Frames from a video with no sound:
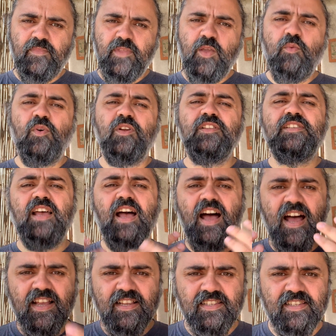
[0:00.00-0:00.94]
He wants
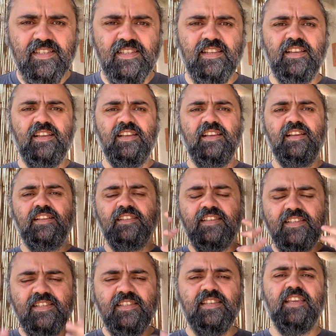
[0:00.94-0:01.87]
us
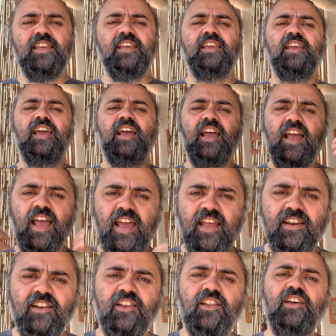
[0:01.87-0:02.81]
to see
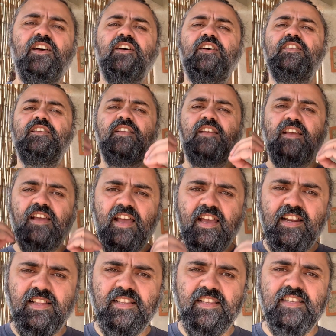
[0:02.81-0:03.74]
and learn
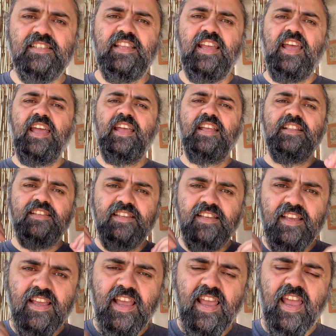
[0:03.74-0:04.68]
and understand
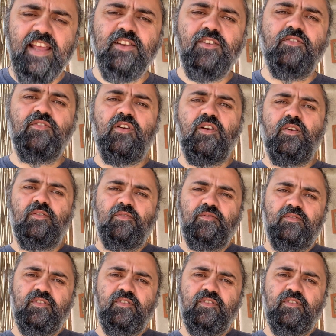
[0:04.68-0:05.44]
and grow.